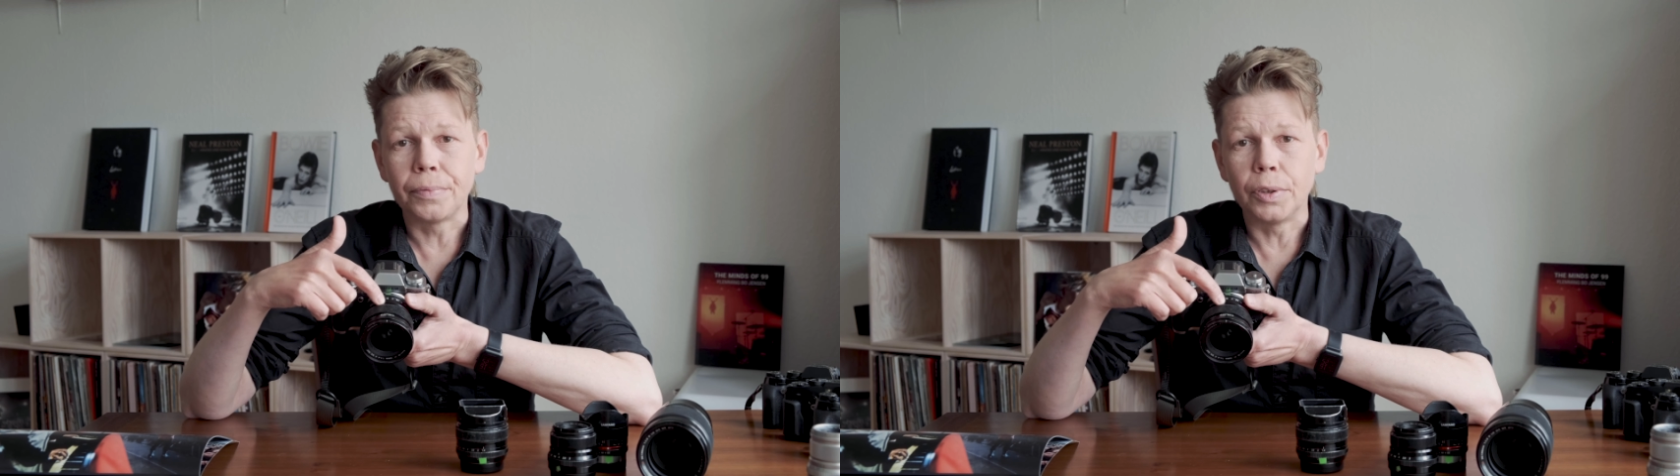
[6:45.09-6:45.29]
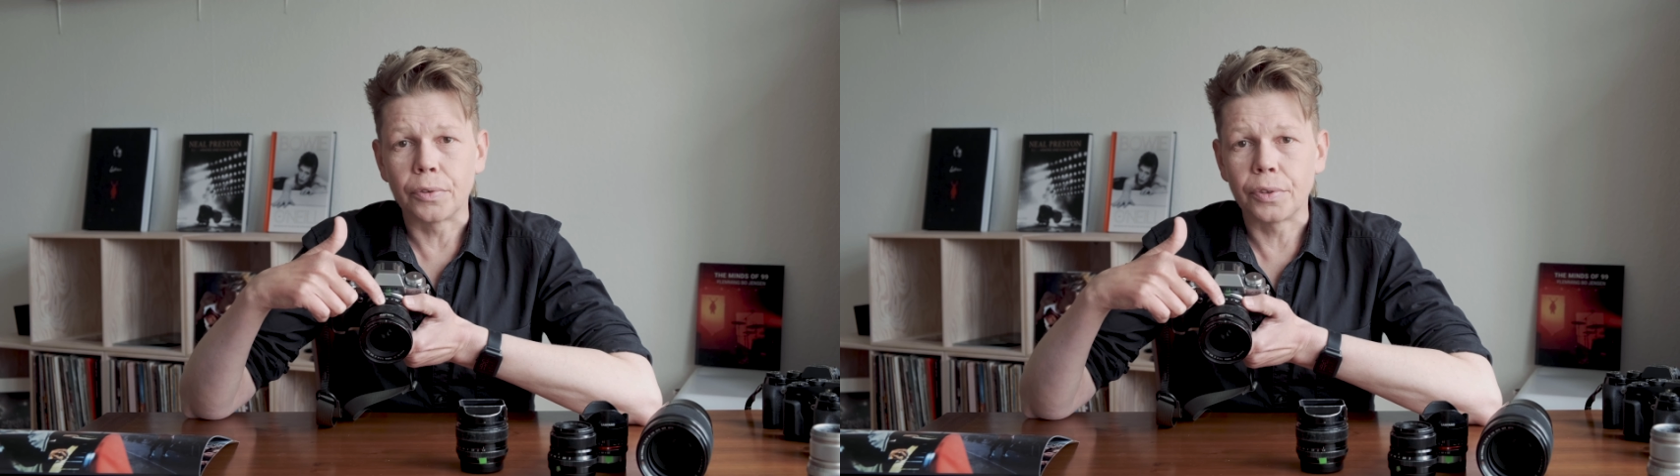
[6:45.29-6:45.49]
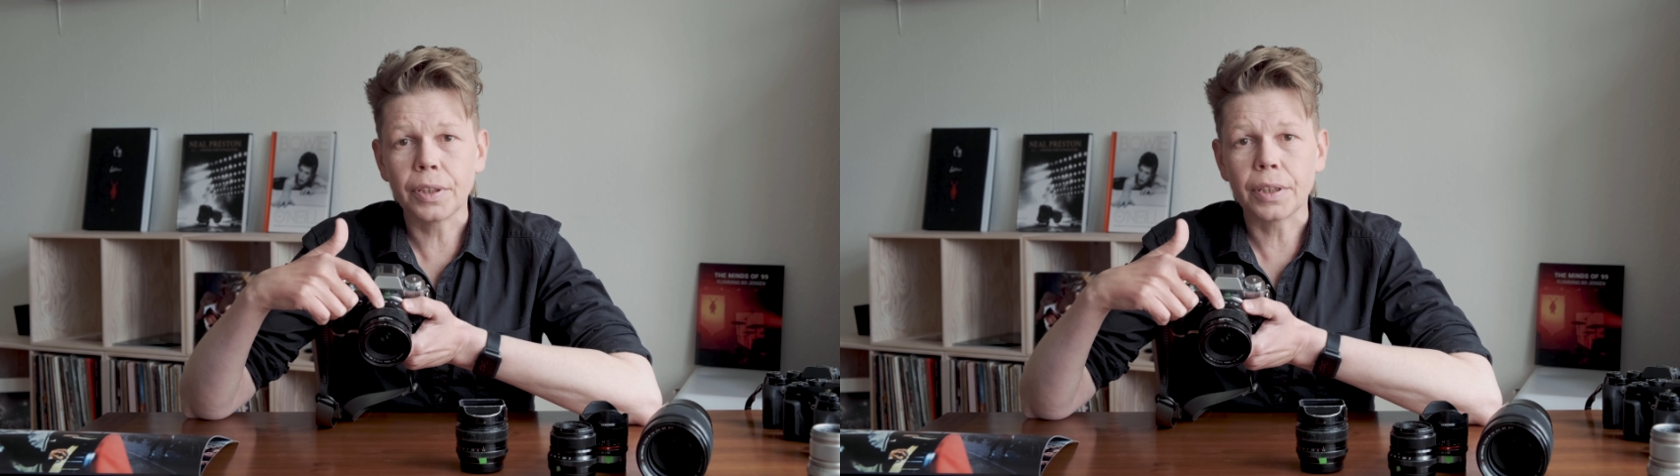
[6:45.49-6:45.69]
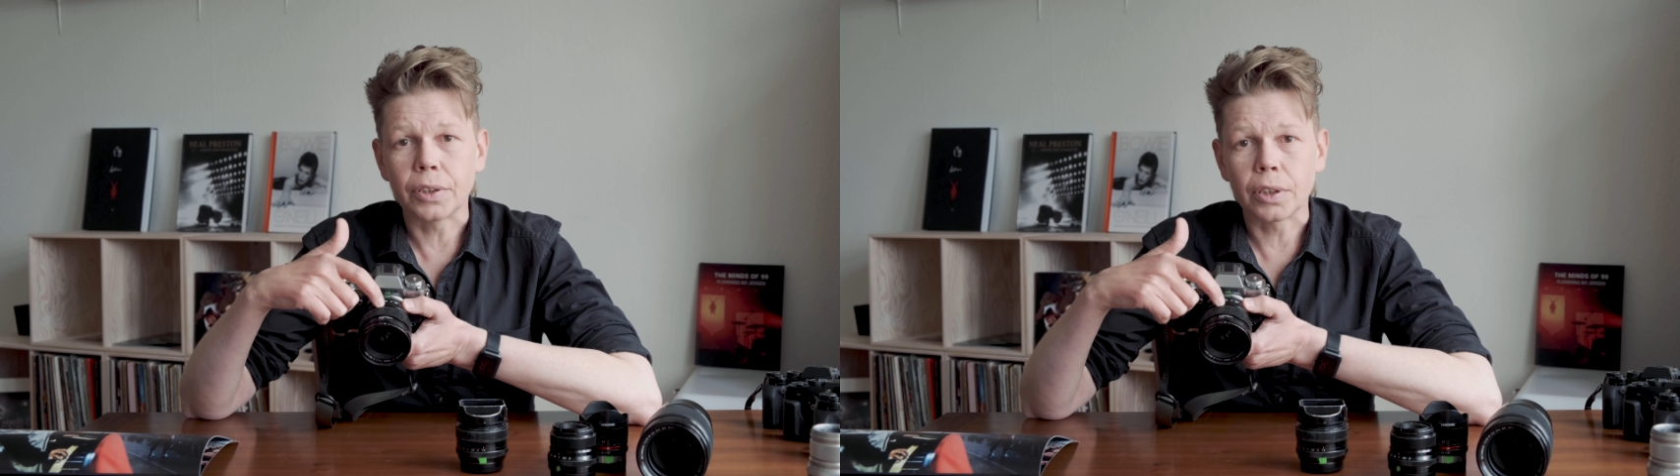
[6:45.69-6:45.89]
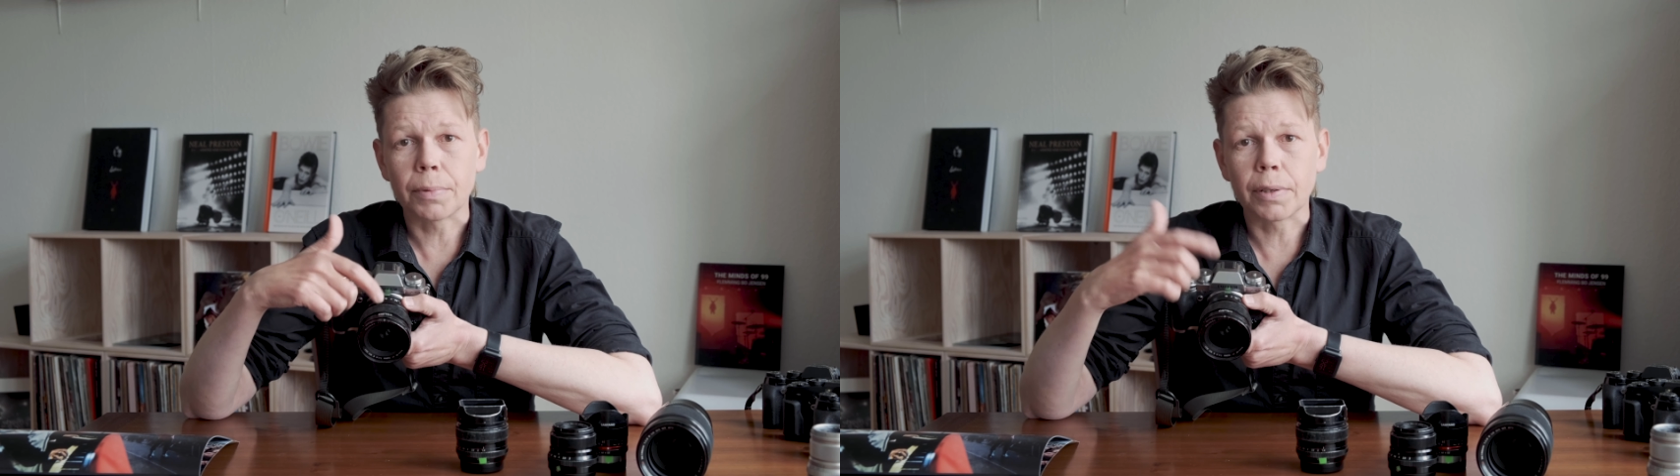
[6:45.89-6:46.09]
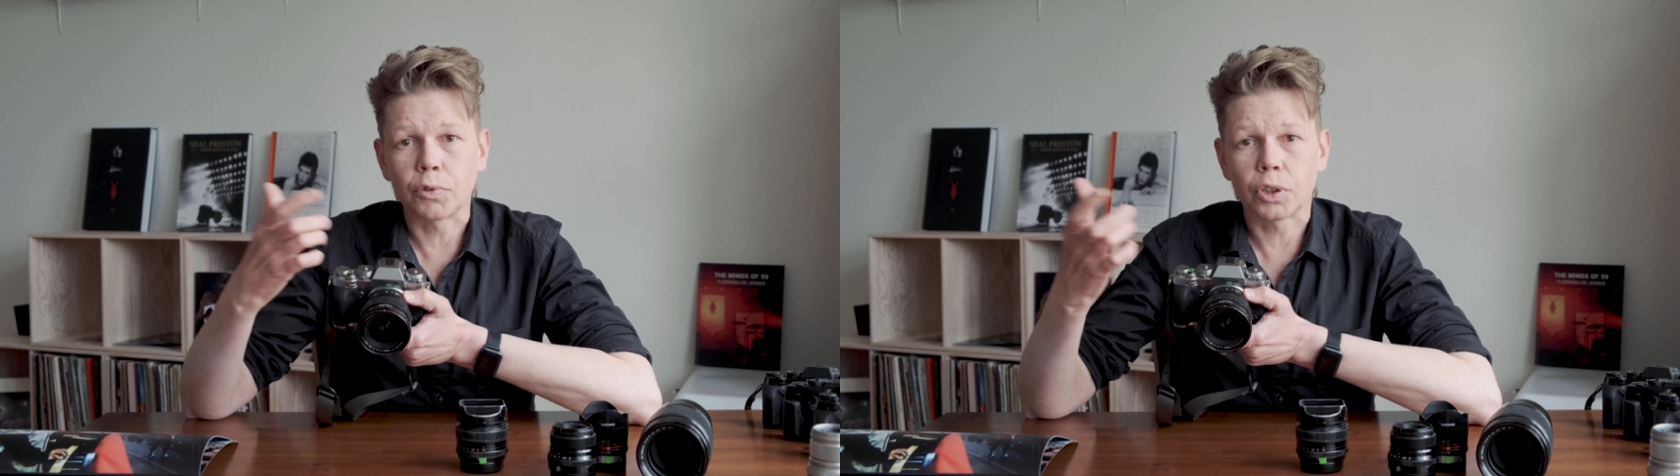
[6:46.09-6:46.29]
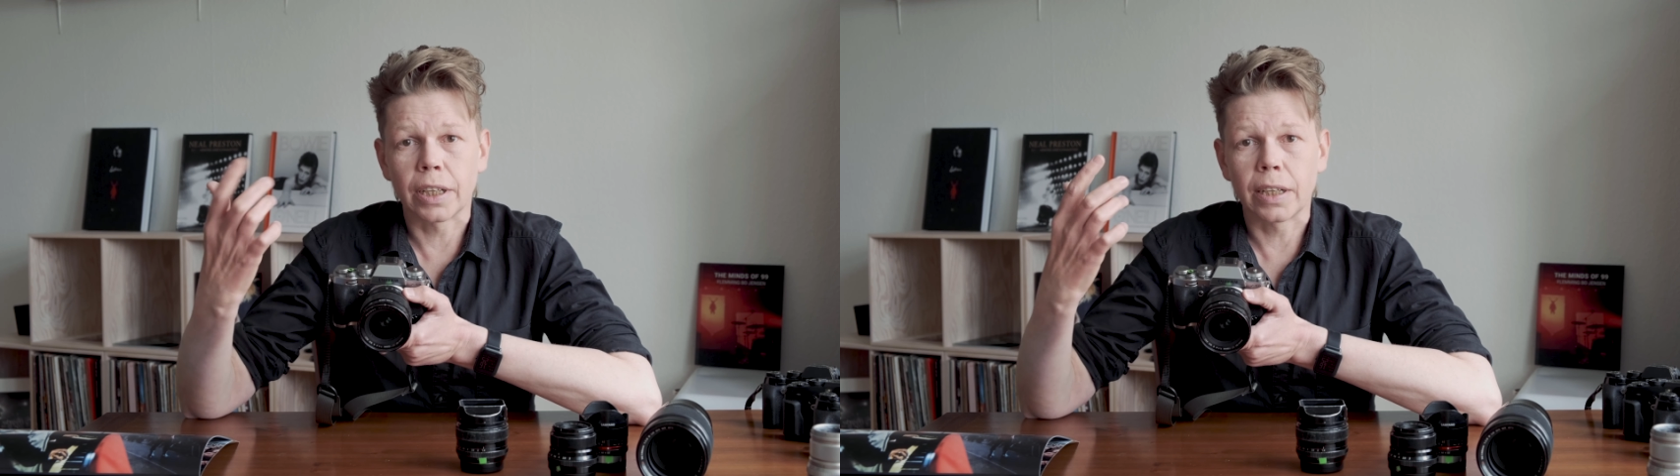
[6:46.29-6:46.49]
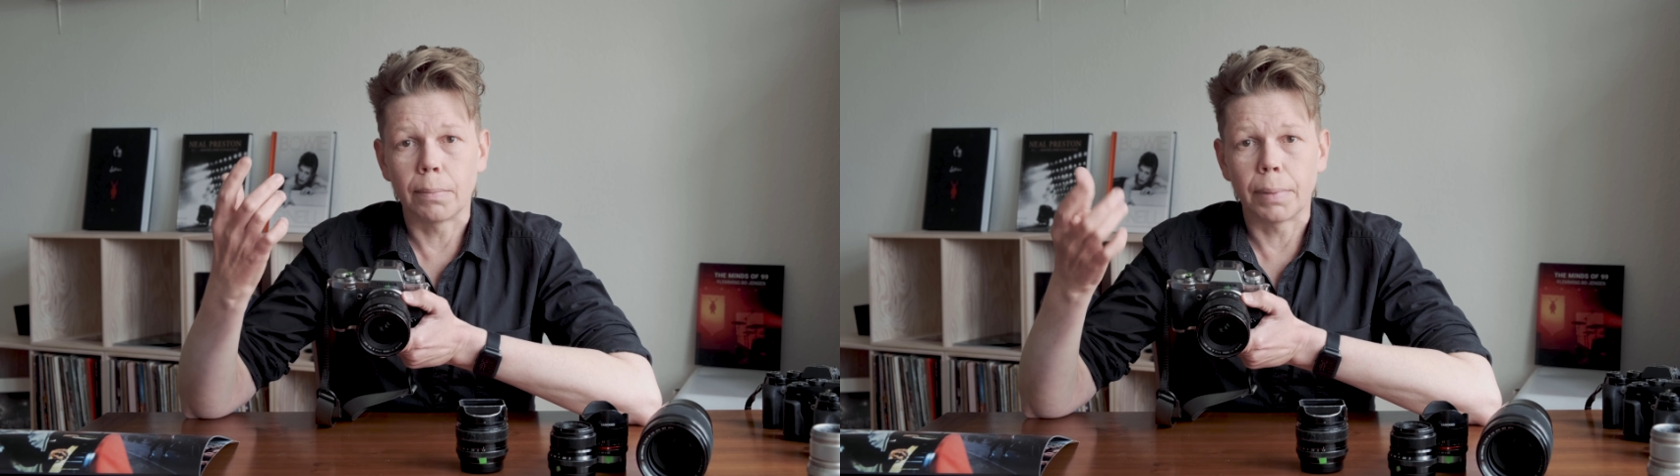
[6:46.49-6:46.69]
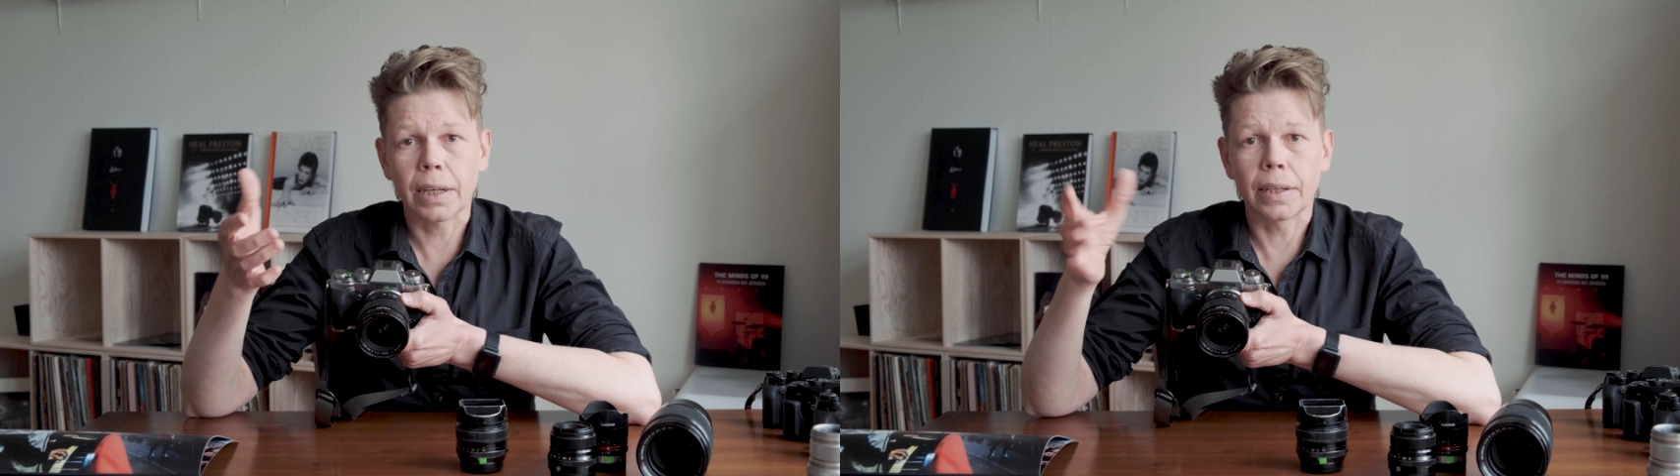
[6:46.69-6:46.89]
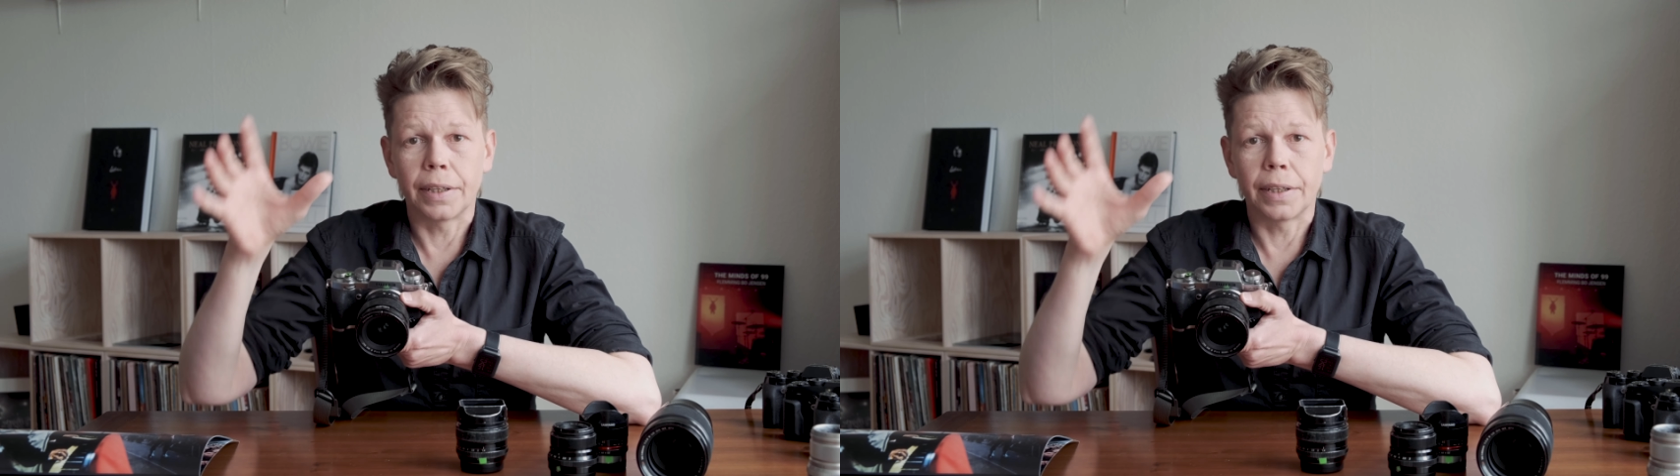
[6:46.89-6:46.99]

you think it's something for standing back